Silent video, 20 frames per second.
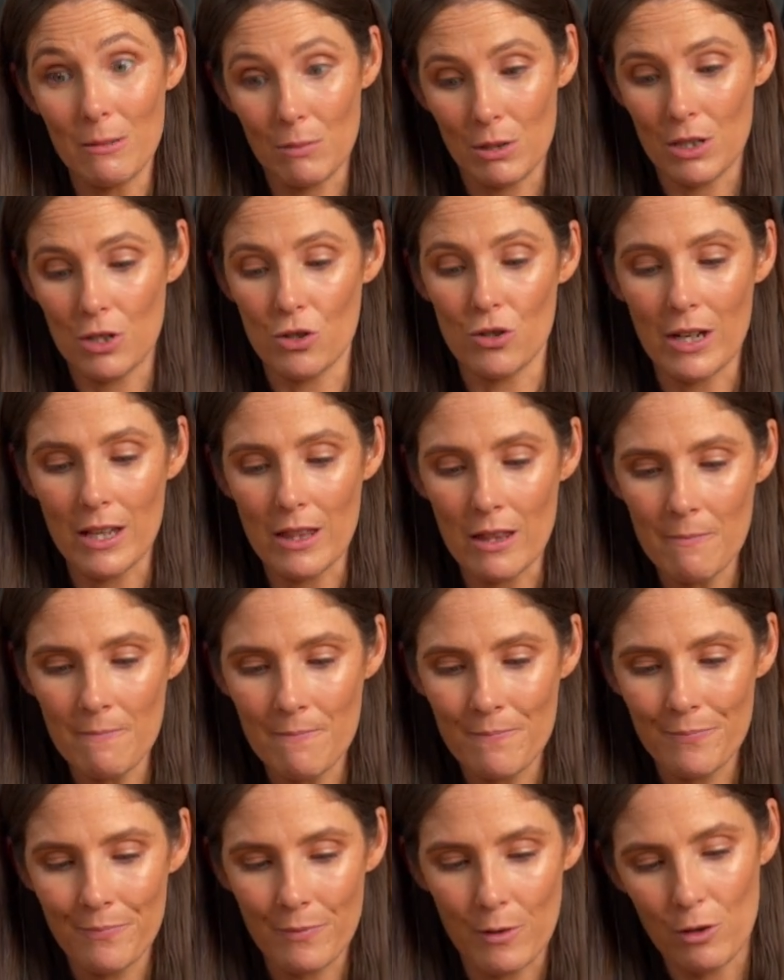I'm going to drink them,
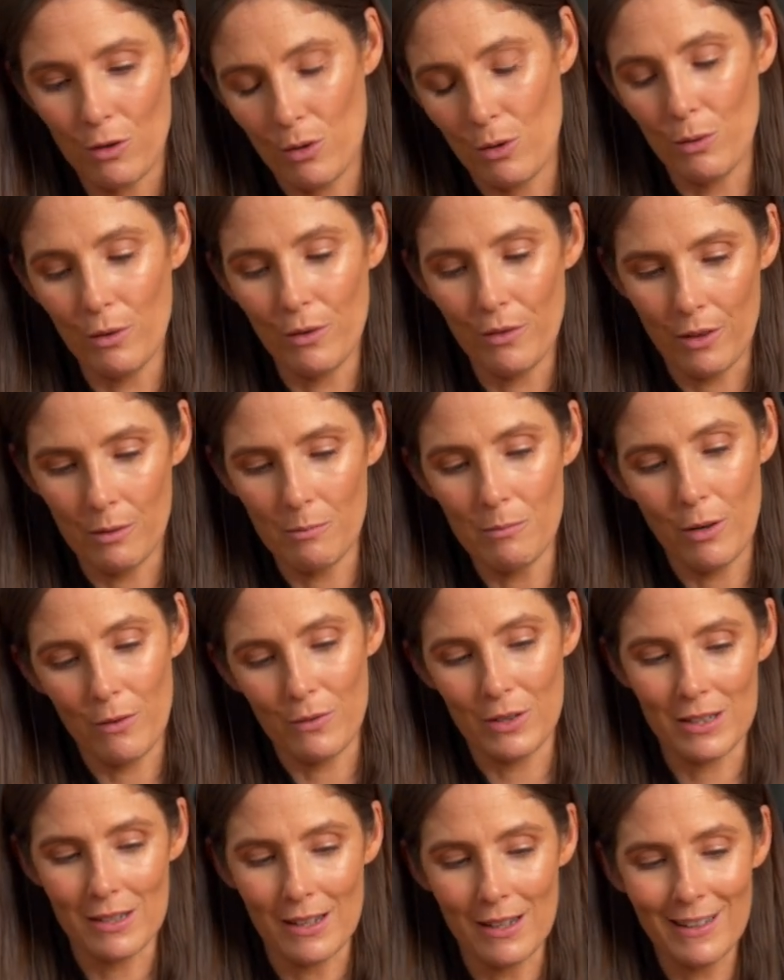not all of them,
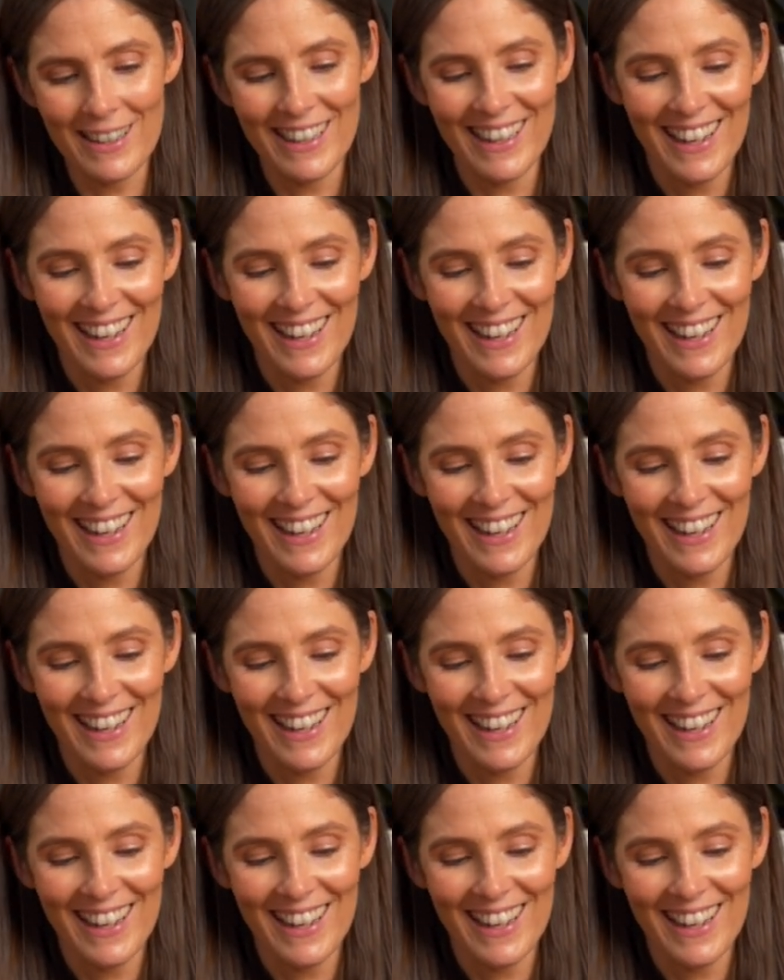obviously.